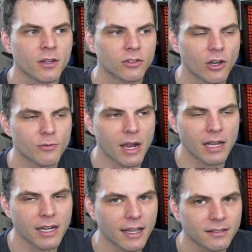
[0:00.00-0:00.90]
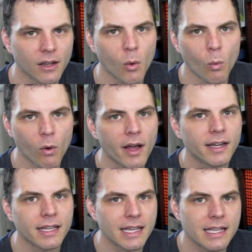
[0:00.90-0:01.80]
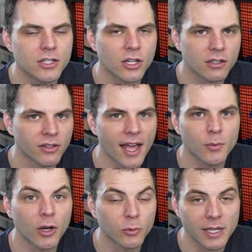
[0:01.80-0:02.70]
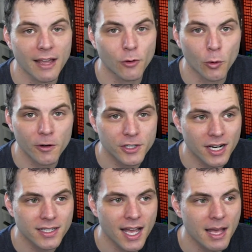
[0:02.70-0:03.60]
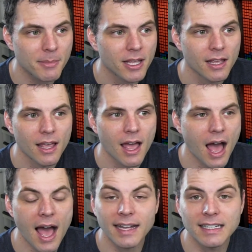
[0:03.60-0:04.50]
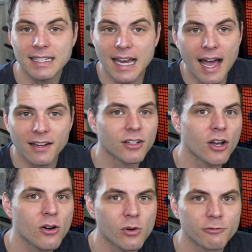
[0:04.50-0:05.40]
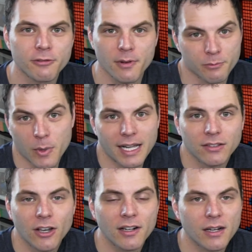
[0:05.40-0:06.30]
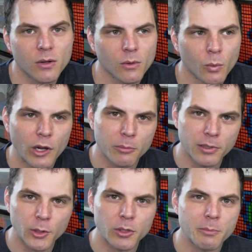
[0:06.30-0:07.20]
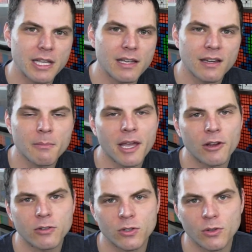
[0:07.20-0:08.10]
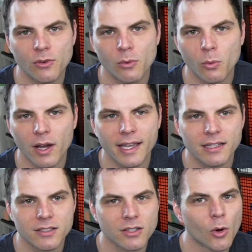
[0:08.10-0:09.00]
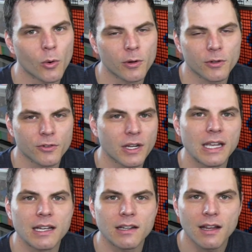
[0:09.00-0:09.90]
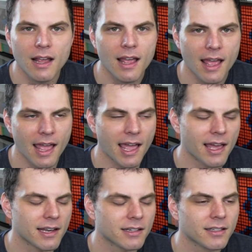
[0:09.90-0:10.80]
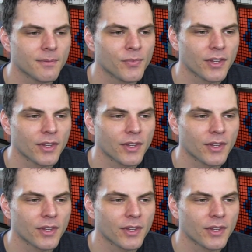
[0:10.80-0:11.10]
start recognizing what each side was. When I have orange on top, I did not know when I started where blue would be compared to white or green, and